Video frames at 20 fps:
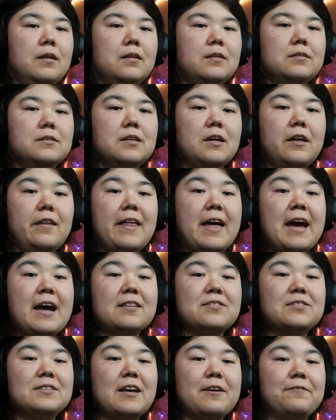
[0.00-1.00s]
So
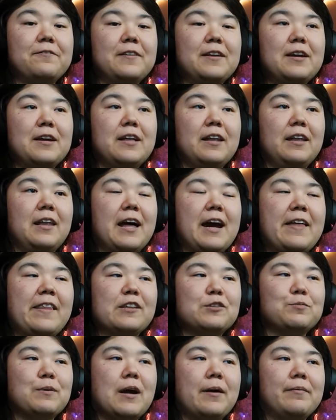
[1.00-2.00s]
that's definitely a line
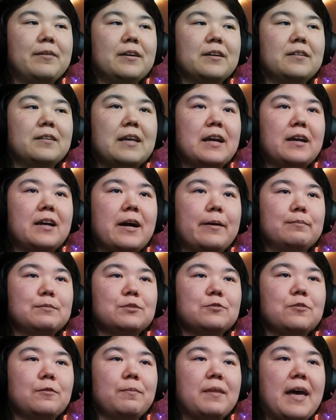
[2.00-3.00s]
that's probably, that comes
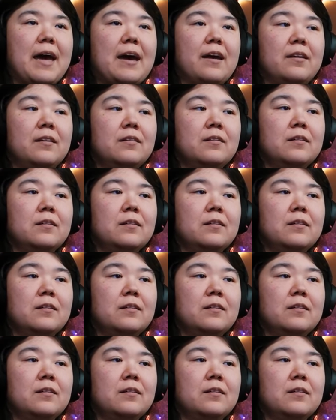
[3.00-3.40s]
from that.